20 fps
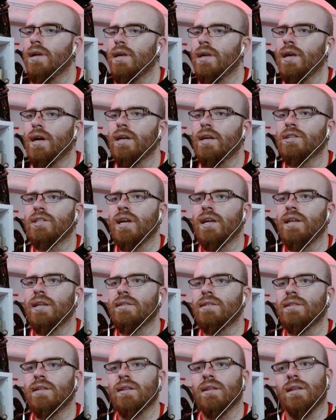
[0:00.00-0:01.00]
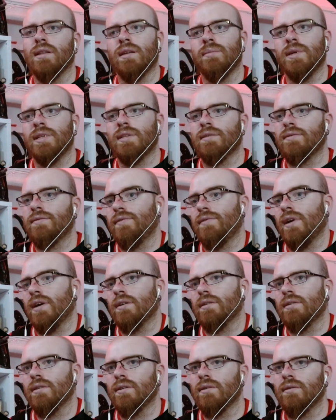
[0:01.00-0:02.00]
Yeah, Shane is still a little bit
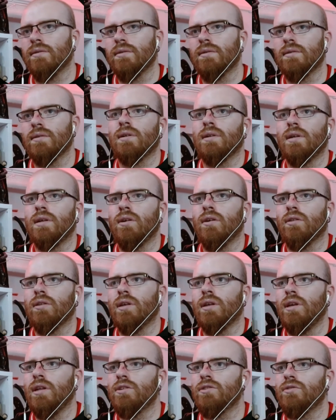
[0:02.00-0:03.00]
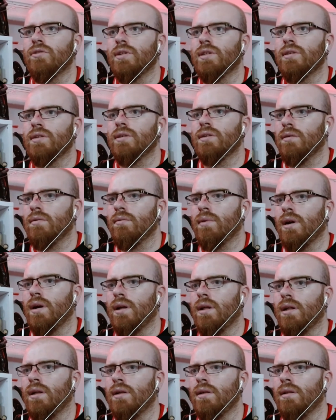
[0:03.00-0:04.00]
fucked, He got injured
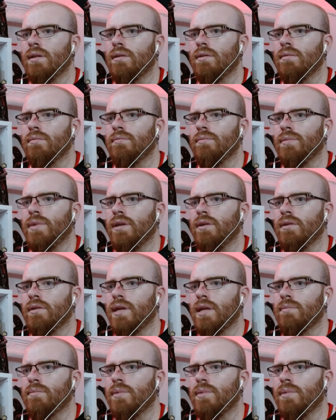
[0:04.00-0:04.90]
while being in that